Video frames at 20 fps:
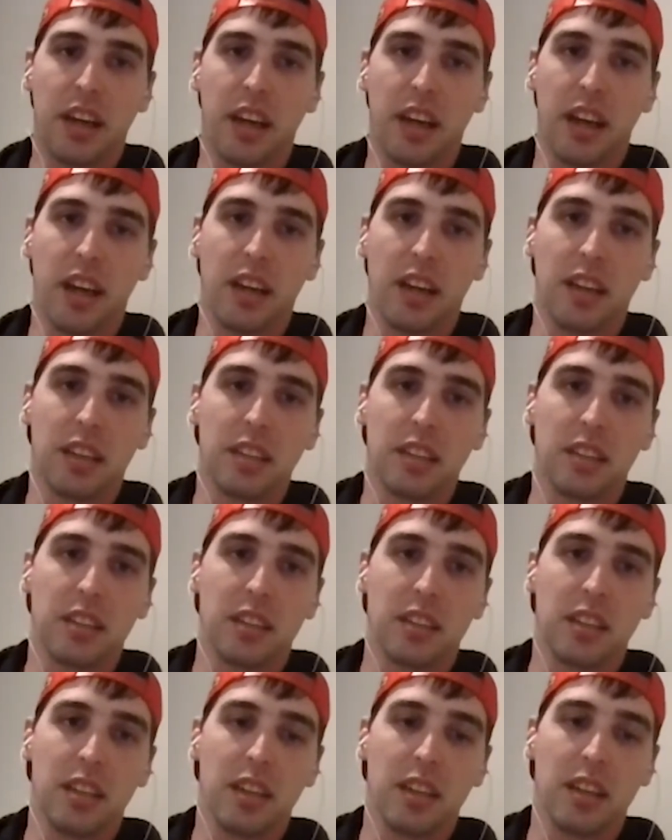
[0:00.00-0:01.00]
And
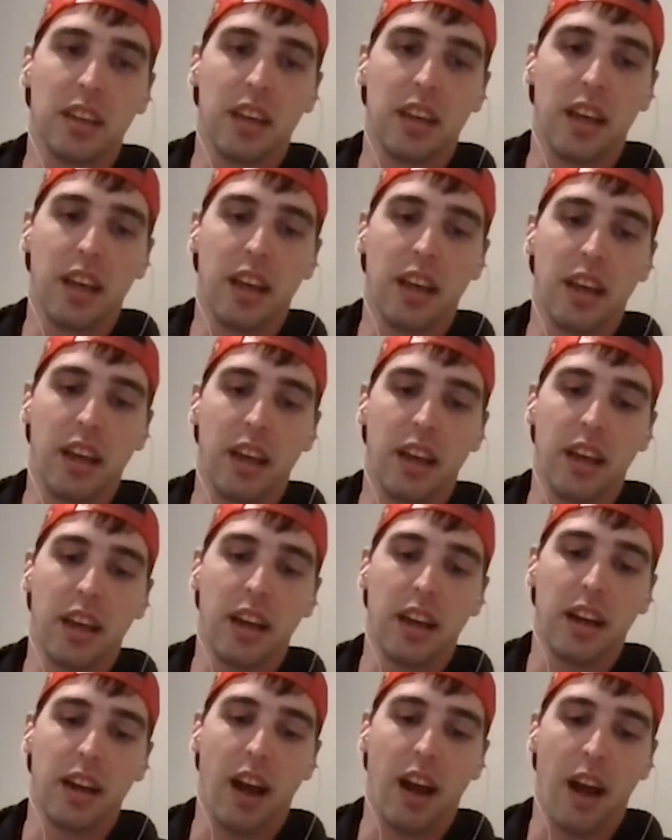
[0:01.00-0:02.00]

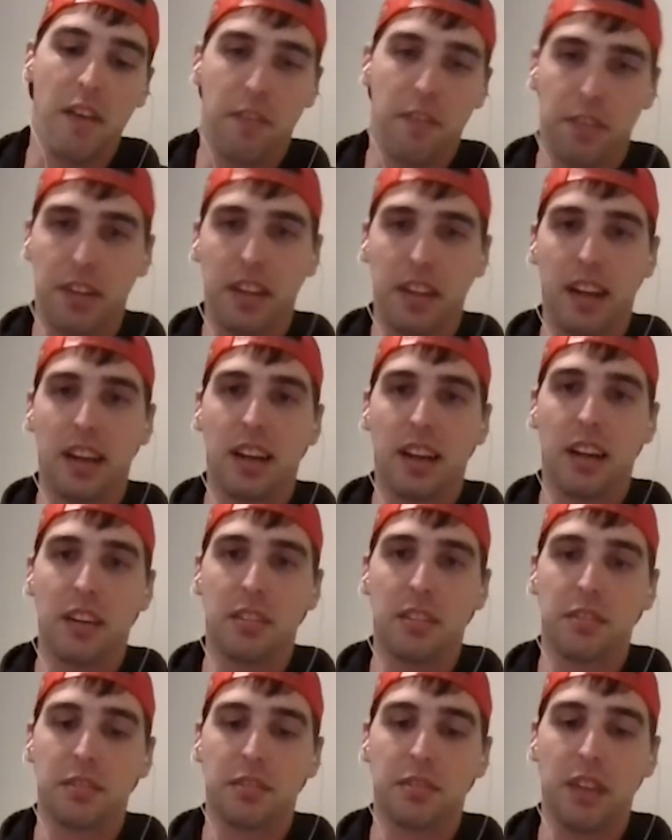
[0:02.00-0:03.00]
I feel like
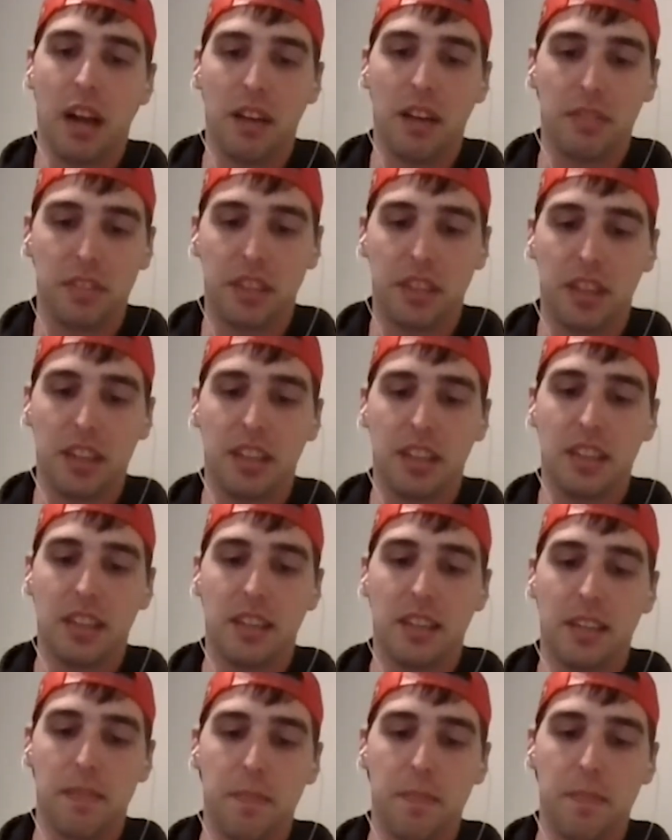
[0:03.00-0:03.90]
I've done it,